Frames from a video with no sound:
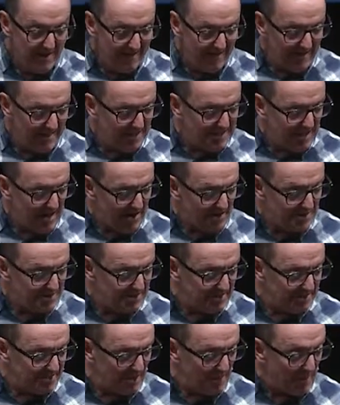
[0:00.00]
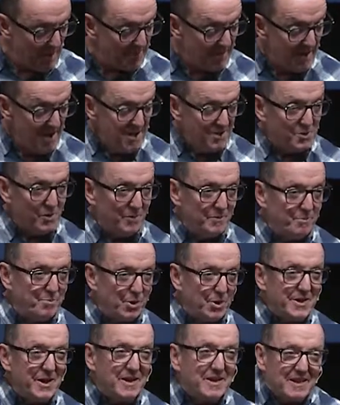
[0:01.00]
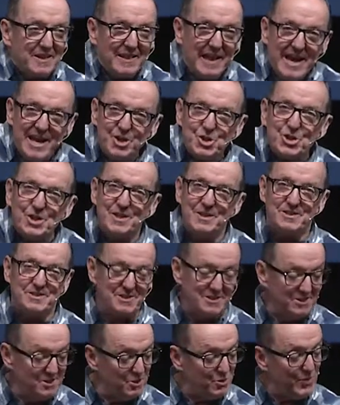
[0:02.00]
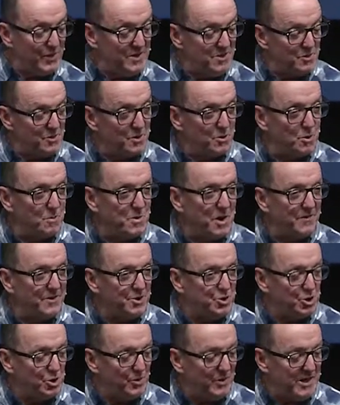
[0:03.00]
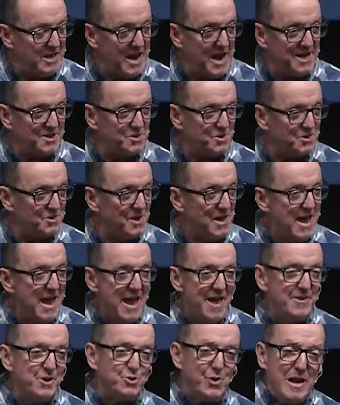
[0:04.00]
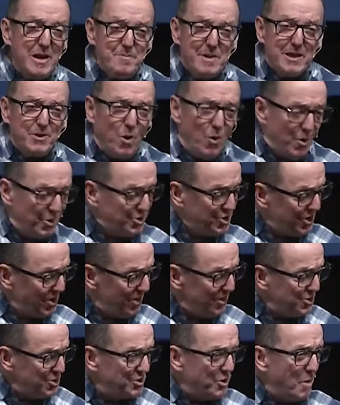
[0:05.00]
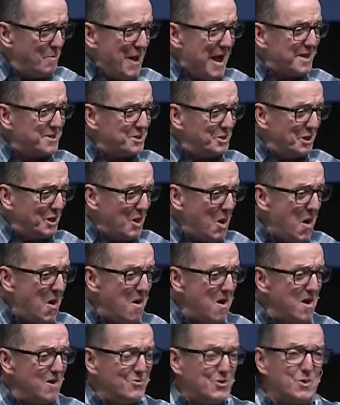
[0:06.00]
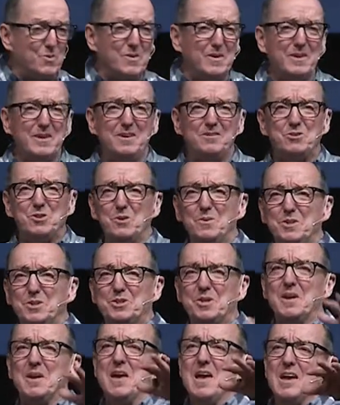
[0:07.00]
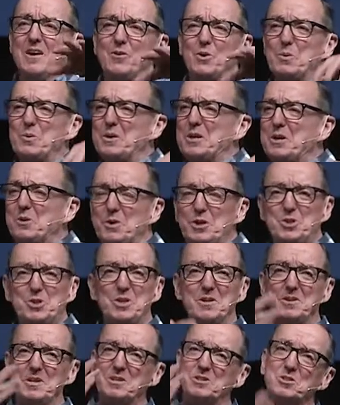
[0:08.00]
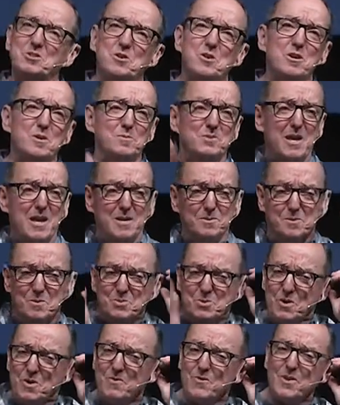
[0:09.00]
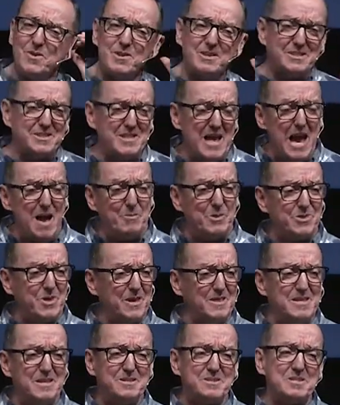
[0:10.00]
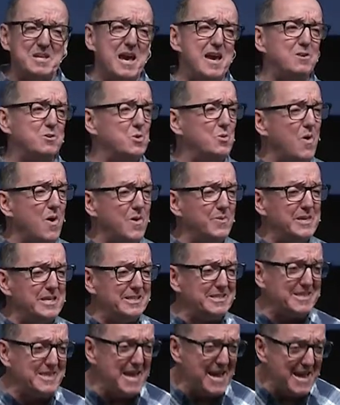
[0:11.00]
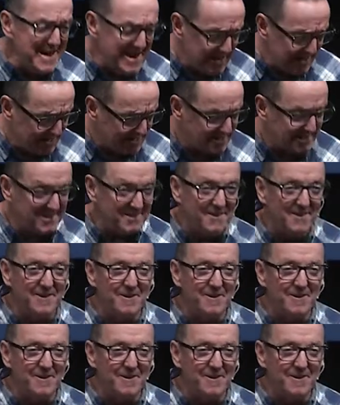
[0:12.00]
And these heresies come up. So in the book of Galatians, this is written to a group called the Judaizers. And they're trying to make the whole church go back to the law. If you're really Jewish, if you're really Christian, get circumcised, observe the Sabbath on this day, do all these things.